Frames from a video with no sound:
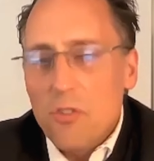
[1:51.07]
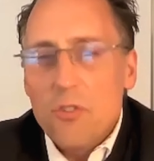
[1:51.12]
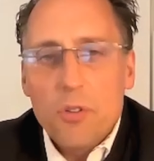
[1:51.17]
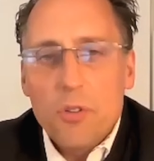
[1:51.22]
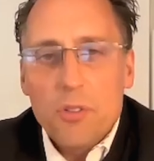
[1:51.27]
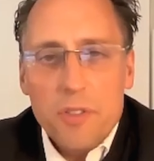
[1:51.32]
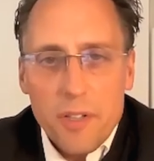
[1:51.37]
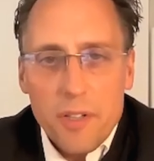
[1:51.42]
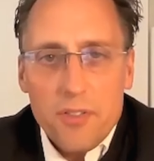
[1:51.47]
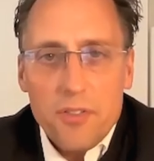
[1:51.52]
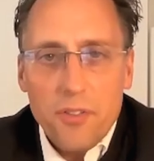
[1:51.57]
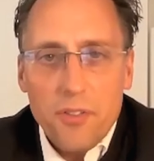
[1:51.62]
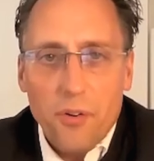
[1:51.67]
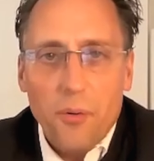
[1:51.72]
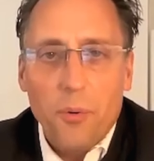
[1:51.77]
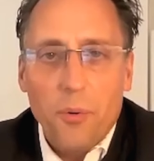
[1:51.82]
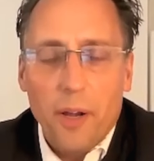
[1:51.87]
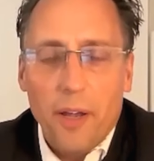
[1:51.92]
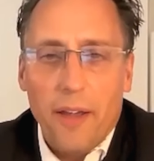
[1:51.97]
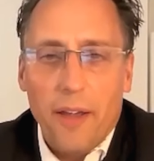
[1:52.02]

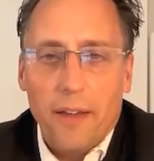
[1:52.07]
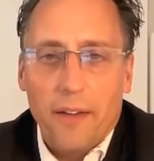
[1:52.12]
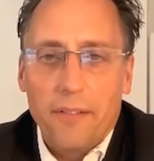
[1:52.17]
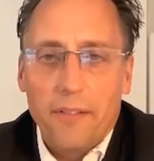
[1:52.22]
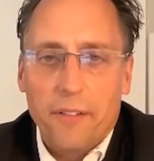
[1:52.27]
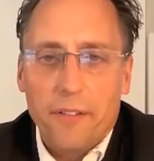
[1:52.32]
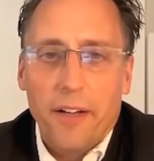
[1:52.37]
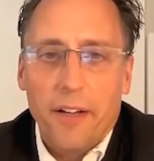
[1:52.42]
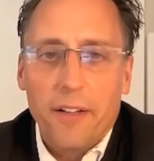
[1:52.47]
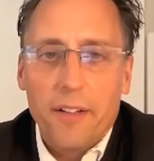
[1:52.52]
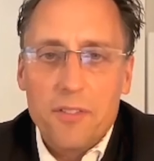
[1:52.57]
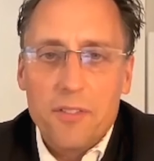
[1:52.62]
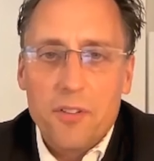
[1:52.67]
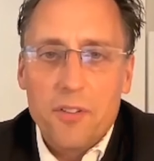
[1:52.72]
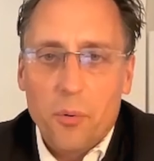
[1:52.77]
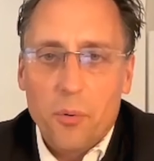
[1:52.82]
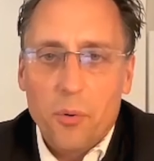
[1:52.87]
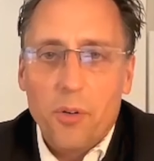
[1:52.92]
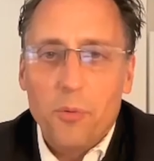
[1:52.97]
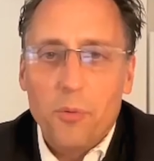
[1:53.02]
traditional way, right? And
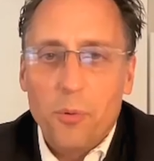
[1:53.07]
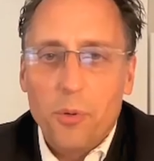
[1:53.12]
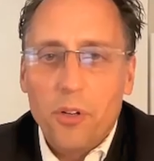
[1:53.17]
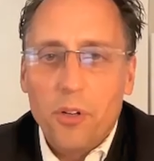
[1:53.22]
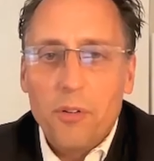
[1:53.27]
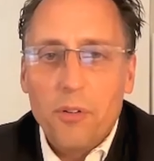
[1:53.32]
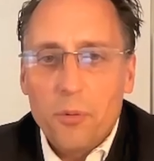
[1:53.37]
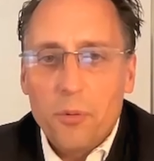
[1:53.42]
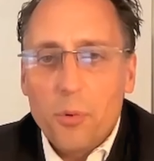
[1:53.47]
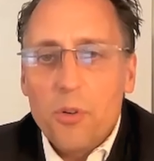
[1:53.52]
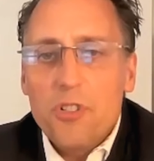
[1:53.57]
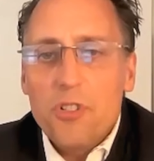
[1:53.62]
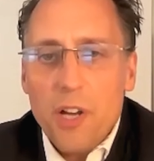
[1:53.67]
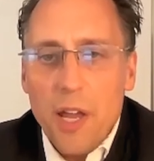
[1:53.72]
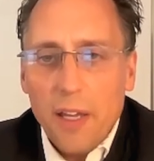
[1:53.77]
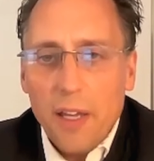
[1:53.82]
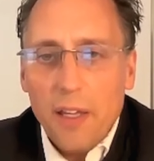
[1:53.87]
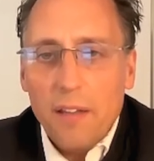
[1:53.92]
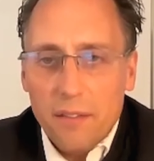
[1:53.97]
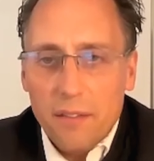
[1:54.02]
so we're we're we're
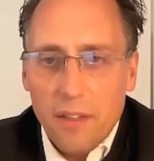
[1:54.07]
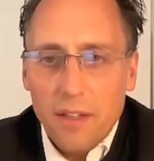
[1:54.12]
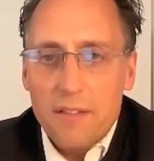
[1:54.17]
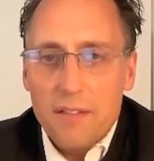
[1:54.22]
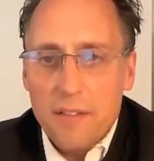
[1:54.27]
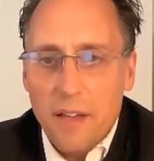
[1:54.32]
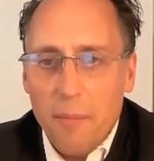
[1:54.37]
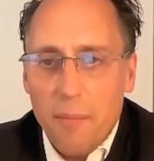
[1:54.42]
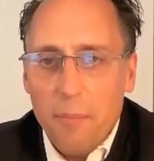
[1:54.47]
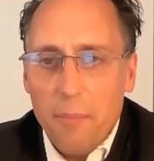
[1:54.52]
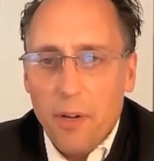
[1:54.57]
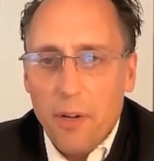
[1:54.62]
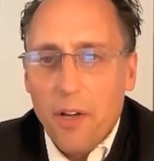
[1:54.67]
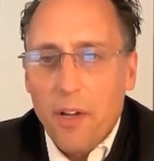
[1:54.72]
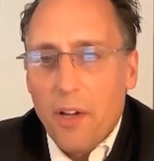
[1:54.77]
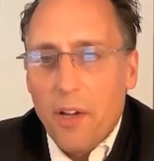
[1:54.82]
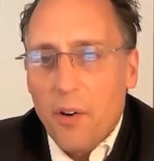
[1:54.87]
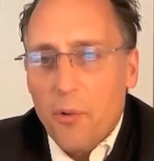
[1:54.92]
shaking things up.